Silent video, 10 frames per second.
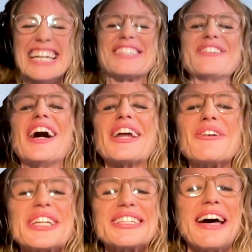So not
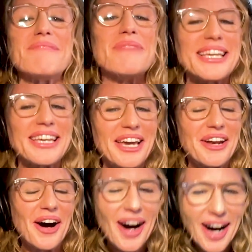only is that making
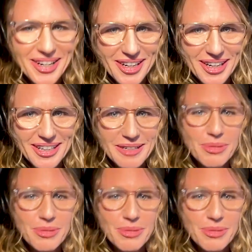it hotter,